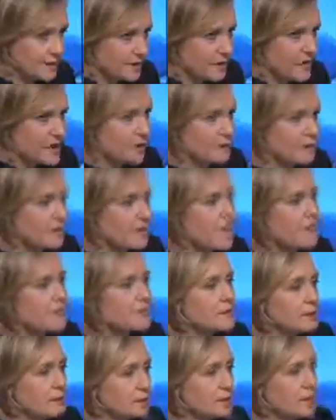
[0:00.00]
this clear for a minute
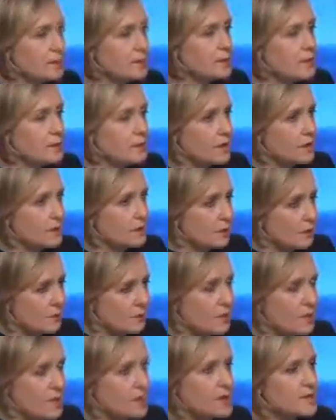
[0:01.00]
because what the, what the
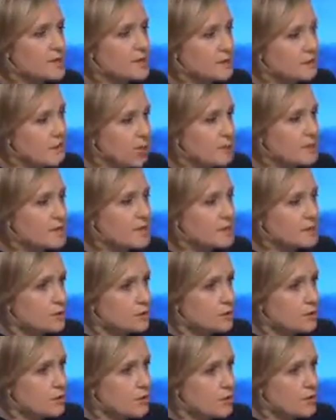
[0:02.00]
Prime Minister promised
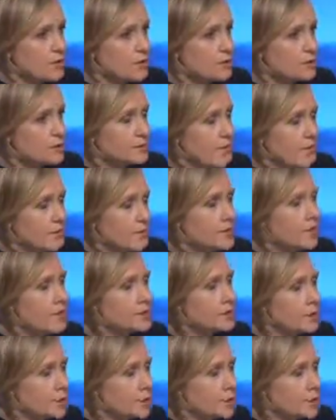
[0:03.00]
was uh, tax cuts